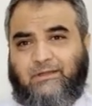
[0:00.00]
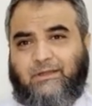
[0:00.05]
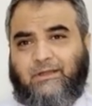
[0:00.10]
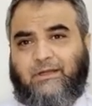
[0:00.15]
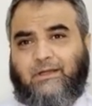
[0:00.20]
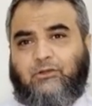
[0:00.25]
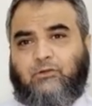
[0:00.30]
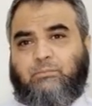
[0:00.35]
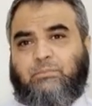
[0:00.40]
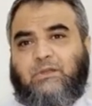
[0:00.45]

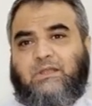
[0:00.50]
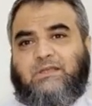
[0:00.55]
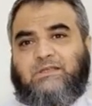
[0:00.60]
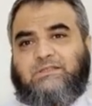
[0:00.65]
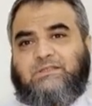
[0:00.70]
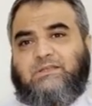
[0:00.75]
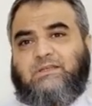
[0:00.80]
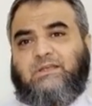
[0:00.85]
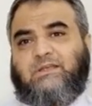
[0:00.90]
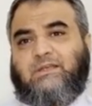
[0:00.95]

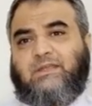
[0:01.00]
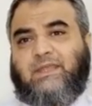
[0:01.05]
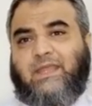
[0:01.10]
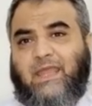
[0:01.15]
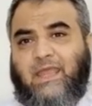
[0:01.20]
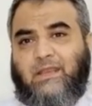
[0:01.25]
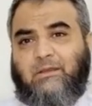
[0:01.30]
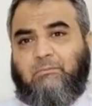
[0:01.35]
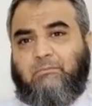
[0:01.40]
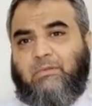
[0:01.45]
keratoplasty
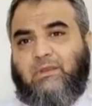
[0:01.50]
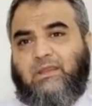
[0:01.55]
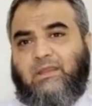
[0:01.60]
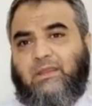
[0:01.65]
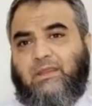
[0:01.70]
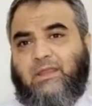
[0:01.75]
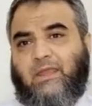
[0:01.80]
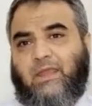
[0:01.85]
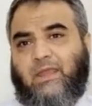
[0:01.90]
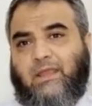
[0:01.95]
can
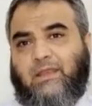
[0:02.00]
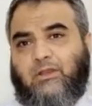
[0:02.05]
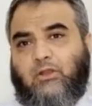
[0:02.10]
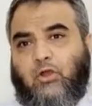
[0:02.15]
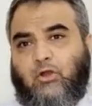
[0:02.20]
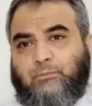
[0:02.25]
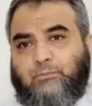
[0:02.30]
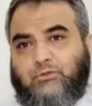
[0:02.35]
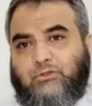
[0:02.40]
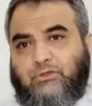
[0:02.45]
be an
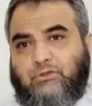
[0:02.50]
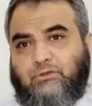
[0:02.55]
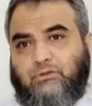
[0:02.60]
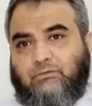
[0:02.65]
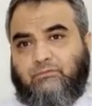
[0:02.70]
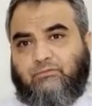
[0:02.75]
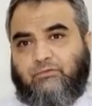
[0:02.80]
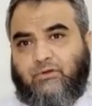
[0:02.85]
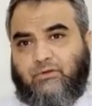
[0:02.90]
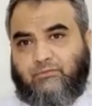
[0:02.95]

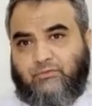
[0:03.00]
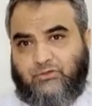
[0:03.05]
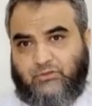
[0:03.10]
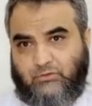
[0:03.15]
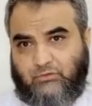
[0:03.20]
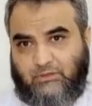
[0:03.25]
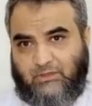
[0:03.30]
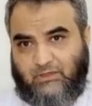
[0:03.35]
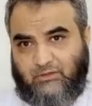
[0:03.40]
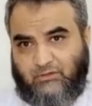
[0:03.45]
option for
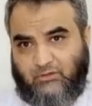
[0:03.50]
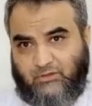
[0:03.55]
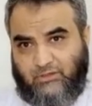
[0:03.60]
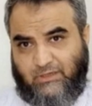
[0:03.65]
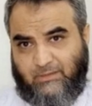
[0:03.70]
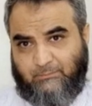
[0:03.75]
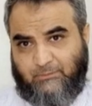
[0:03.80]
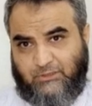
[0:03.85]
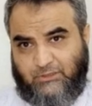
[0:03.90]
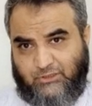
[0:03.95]
visual
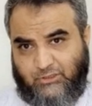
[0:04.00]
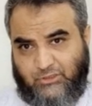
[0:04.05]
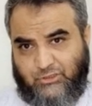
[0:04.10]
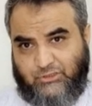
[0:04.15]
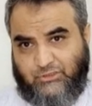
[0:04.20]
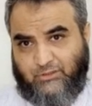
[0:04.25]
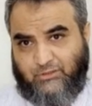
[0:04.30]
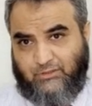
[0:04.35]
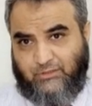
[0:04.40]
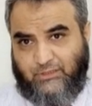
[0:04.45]

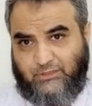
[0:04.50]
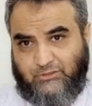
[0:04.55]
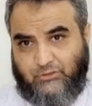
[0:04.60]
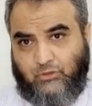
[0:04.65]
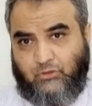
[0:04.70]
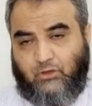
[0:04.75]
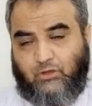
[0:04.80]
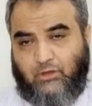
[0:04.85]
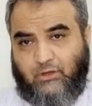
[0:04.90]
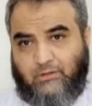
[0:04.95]
rehabilitation
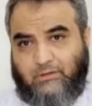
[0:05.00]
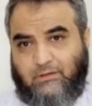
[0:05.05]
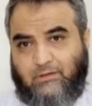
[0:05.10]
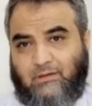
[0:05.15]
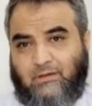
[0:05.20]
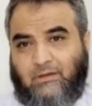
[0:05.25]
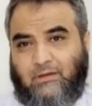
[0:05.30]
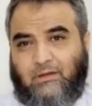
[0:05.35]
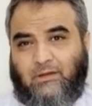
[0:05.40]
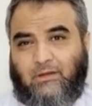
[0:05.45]
later on,
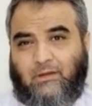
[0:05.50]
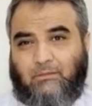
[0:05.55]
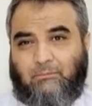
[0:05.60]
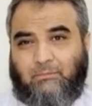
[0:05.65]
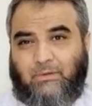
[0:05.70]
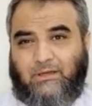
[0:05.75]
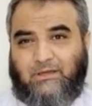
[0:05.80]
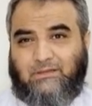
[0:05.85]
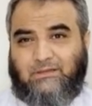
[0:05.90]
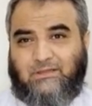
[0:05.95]

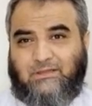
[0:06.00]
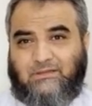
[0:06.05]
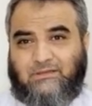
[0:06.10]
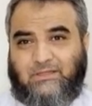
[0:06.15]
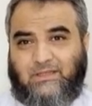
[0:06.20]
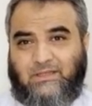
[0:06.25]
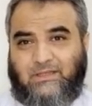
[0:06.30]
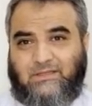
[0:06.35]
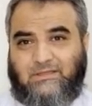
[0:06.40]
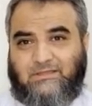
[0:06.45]
but the
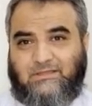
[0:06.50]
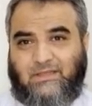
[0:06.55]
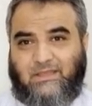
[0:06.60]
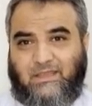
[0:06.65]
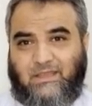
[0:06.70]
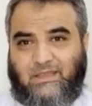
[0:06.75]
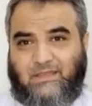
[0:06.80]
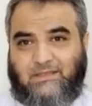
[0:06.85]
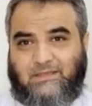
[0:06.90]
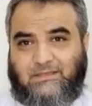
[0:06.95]
thing
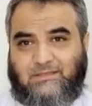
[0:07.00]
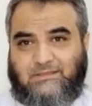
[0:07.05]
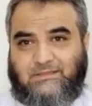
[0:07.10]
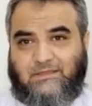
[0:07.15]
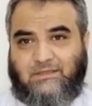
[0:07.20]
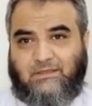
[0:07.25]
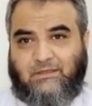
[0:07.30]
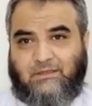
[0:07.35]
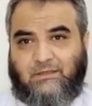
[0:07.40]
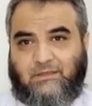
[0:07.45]

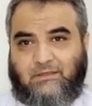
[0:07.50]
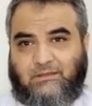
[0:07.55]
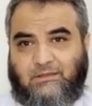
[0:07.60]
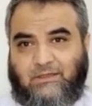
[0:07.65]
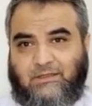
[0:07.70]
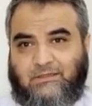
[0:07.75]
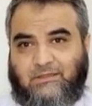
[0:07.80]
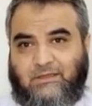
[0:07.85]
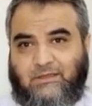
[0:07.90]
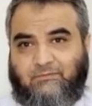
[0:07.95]
is
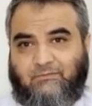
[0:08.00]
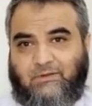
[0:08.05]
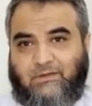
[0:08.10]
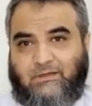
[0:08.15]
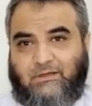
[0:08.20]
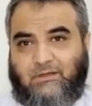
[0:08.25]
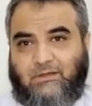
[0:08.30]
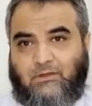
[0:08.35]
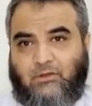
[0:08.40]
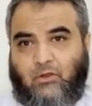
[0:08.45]
that
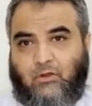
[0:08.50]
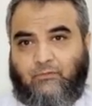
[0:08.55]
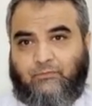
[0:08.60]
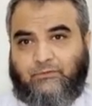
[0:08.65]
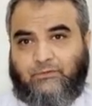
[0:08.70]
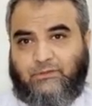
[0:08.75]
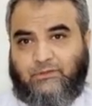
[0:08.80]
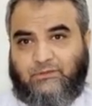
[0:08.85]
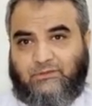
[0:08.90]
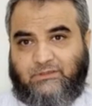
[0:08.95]
even
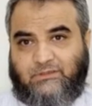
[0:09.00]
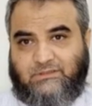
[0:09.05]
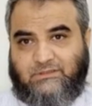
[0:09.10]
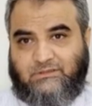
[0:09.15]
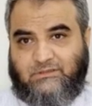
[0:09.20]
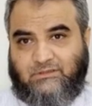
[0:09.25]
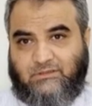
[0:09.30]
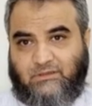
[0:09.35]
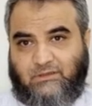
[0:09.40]
after this